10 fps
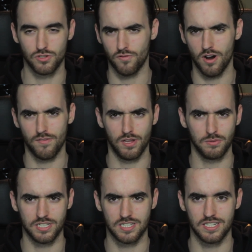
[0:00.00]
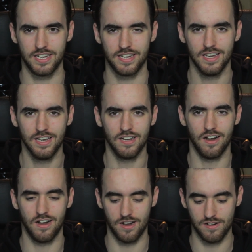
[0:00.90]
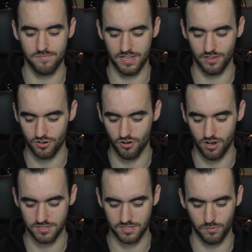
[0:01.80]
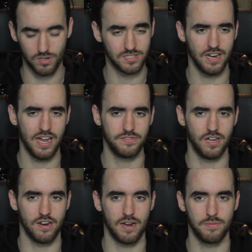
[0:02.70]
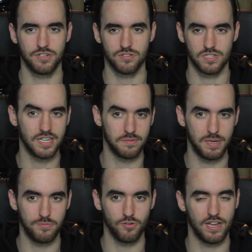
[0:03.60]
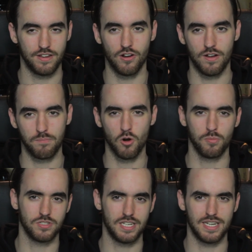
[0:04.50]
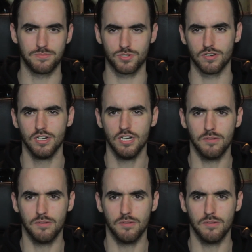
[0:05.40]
So far, I've only really seen in lacrosse the ones that I've done, and I'm interested in people that, you know, have purple teams or